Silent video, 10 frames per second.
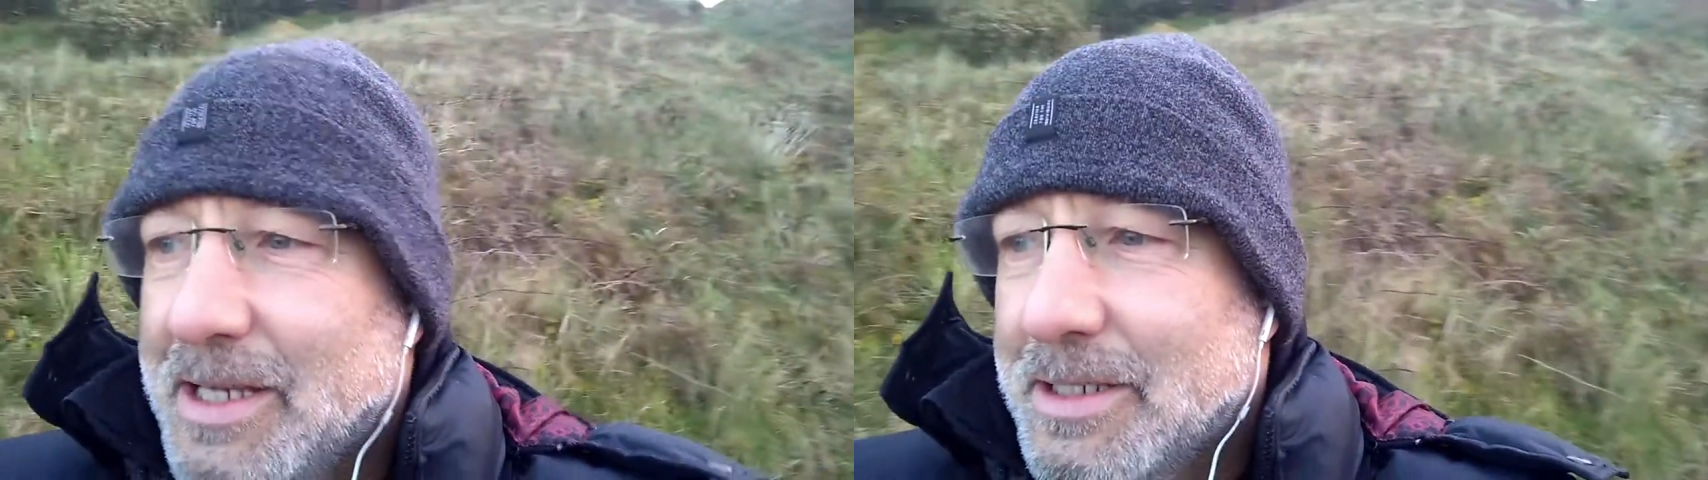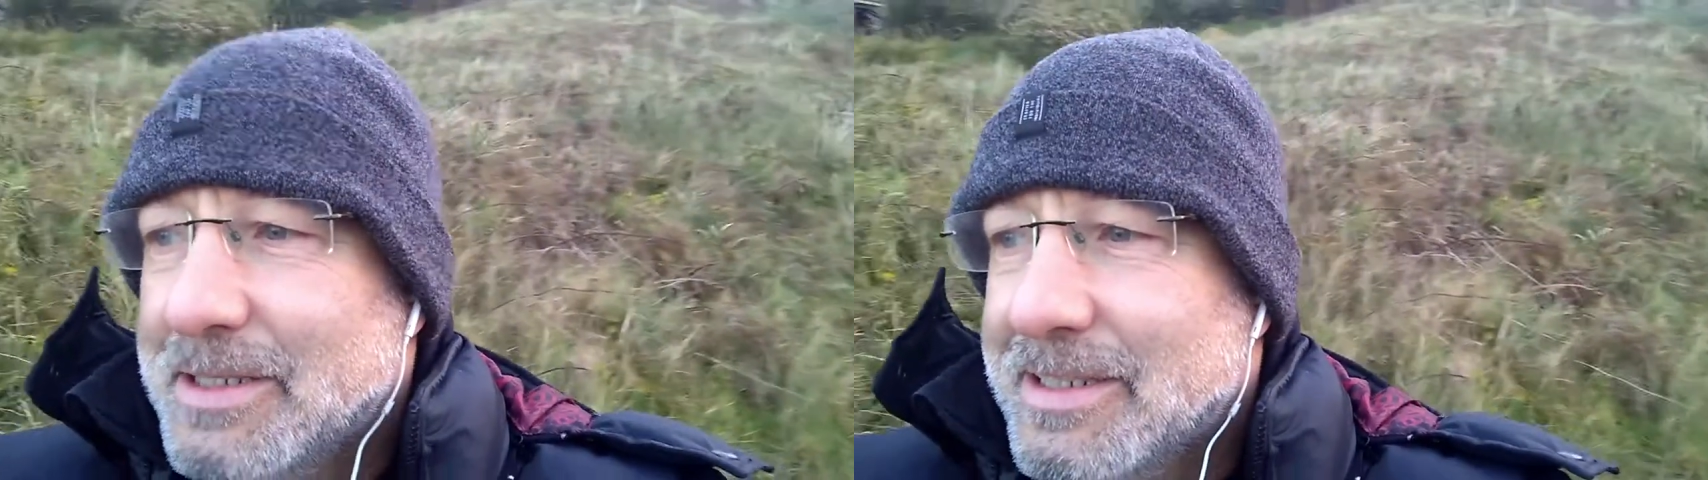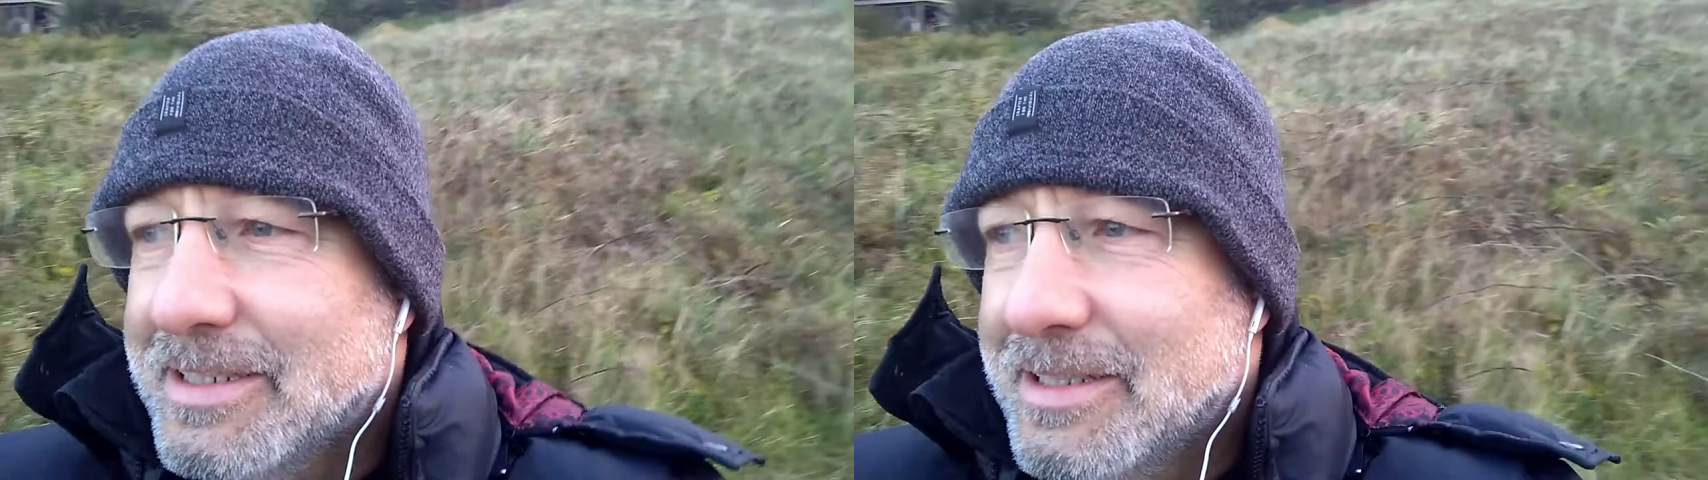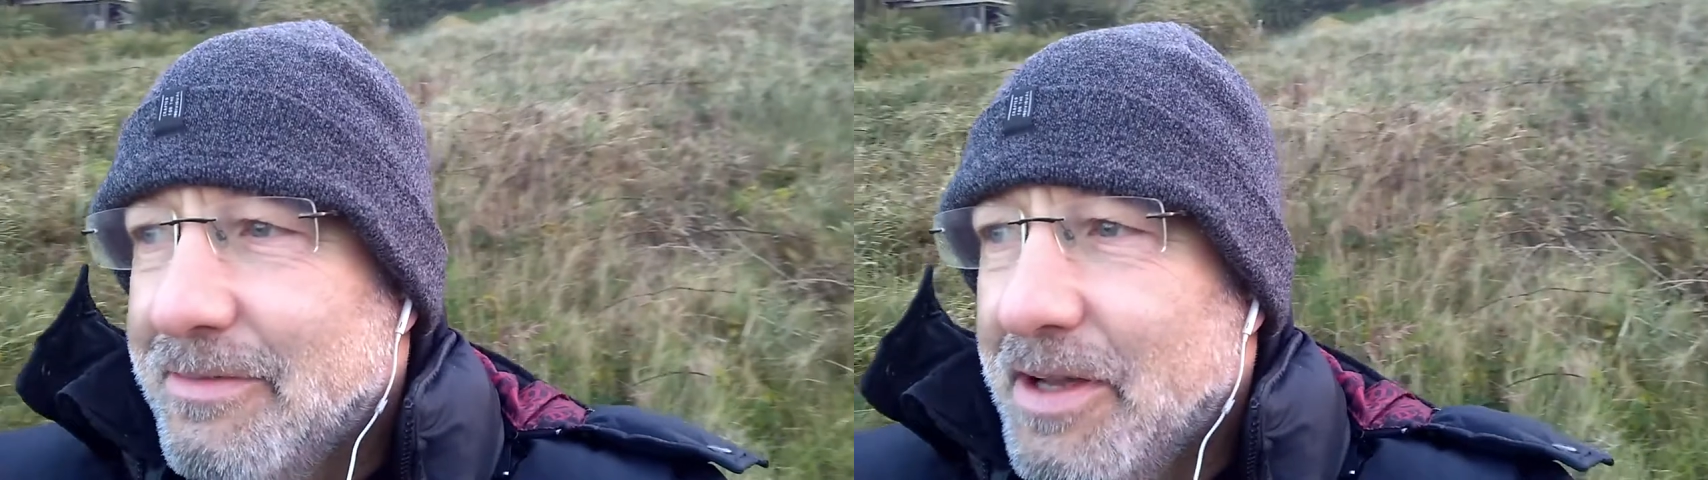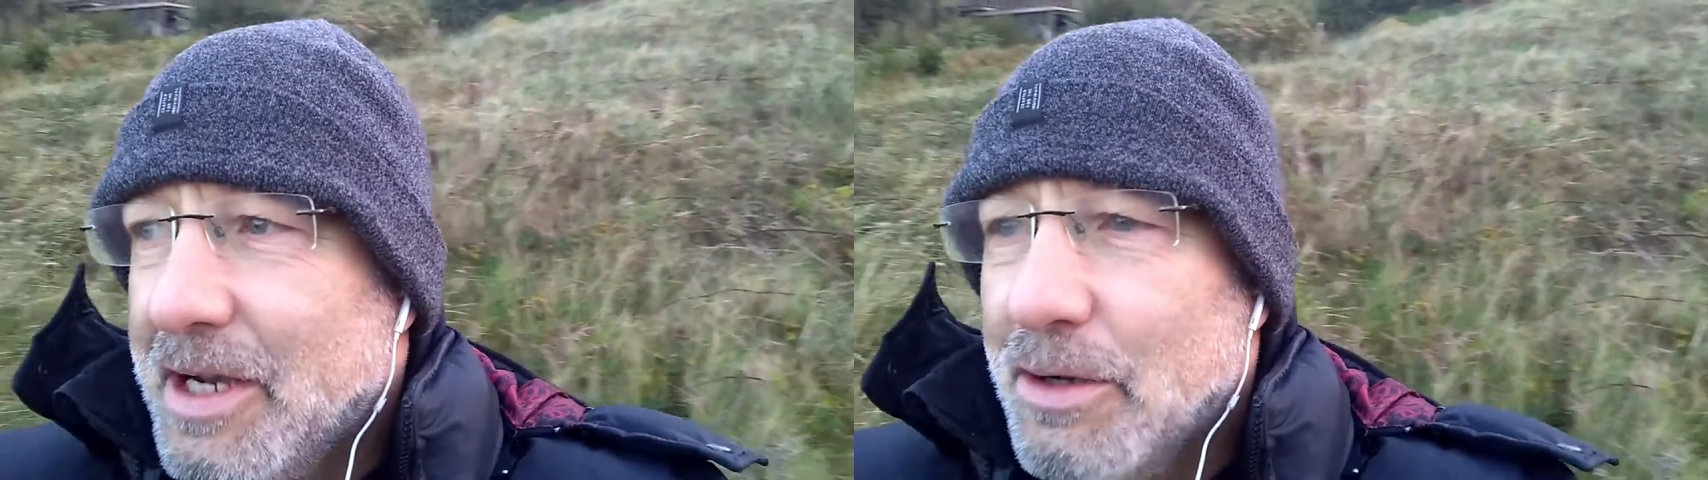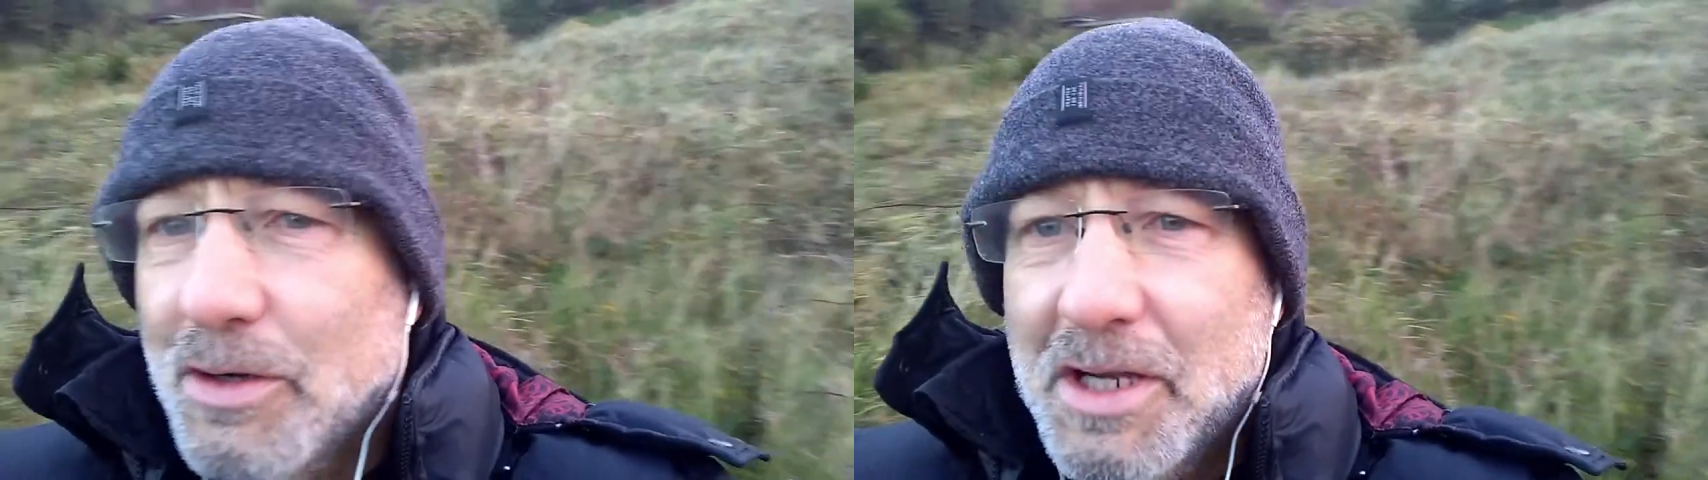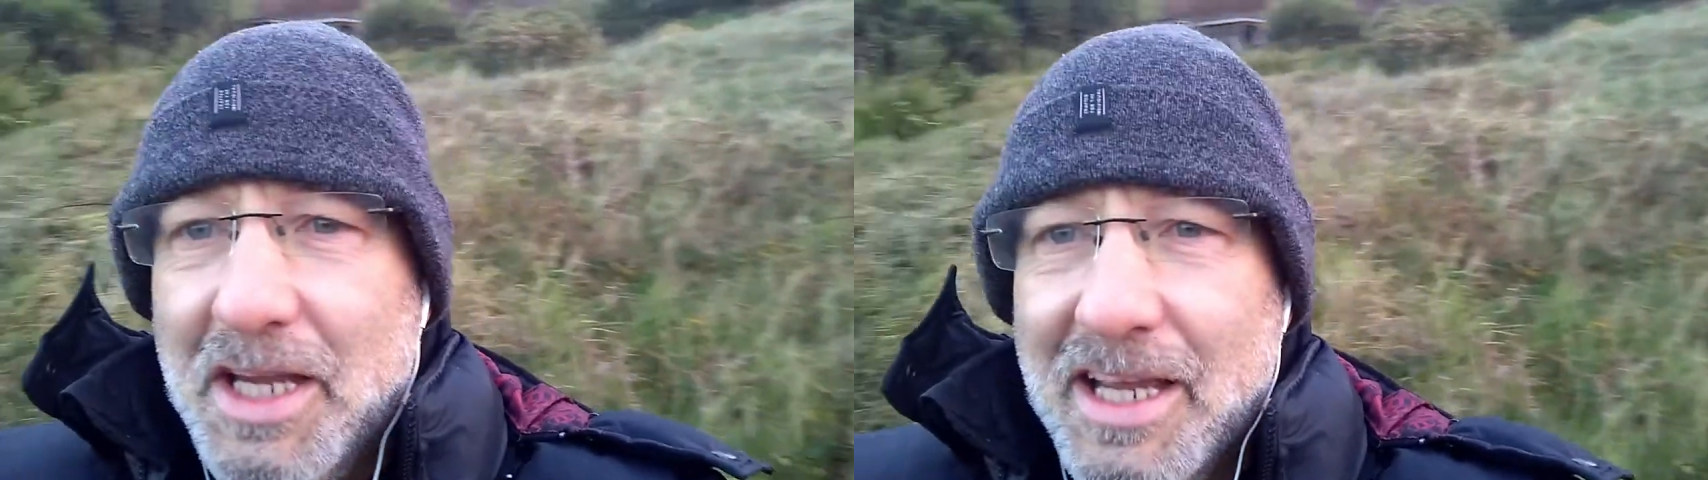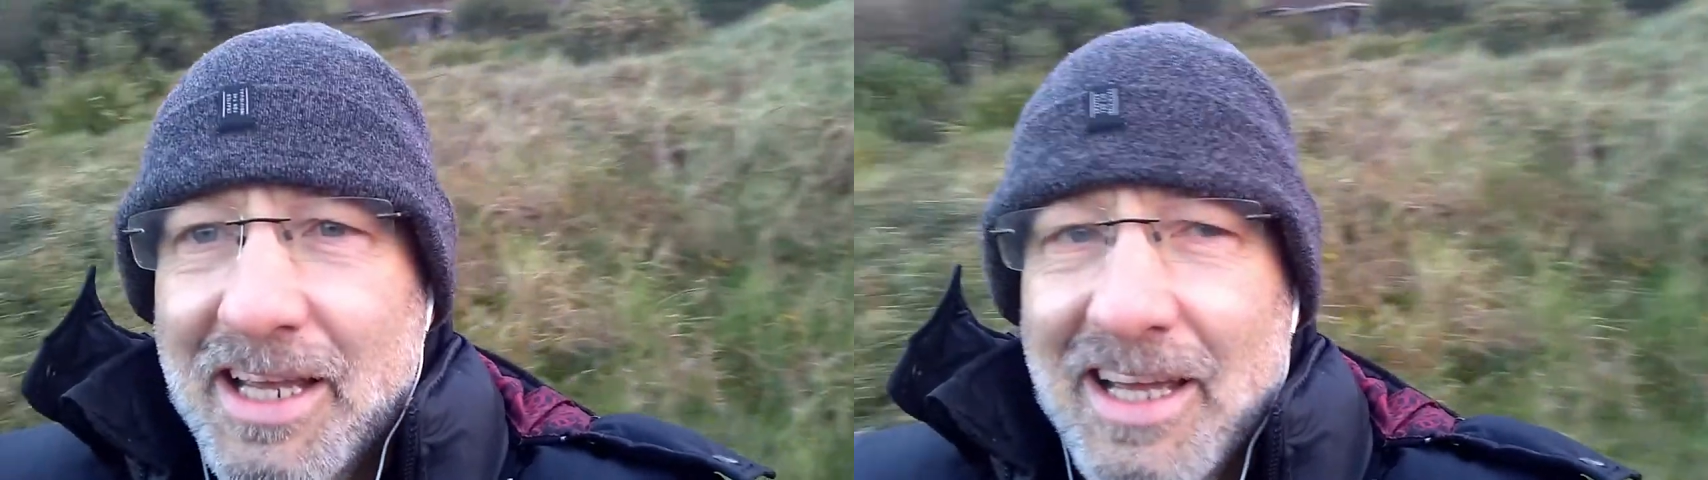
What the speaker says: they're very lucky.